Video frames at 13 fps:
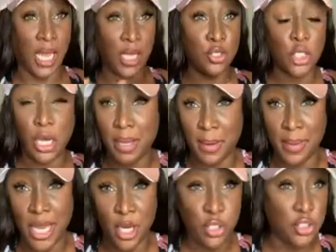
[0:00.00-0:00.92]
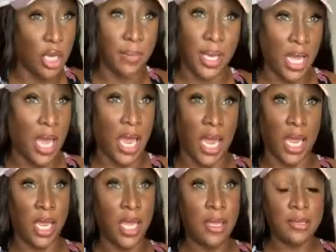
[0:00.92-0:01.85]
You talking about a man or you talking about God?
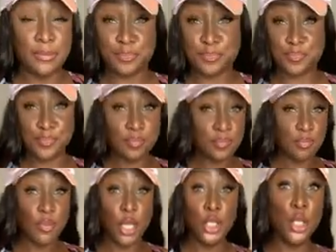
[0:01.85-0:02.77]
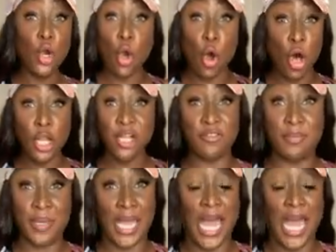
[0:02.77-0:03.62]
You're all of me.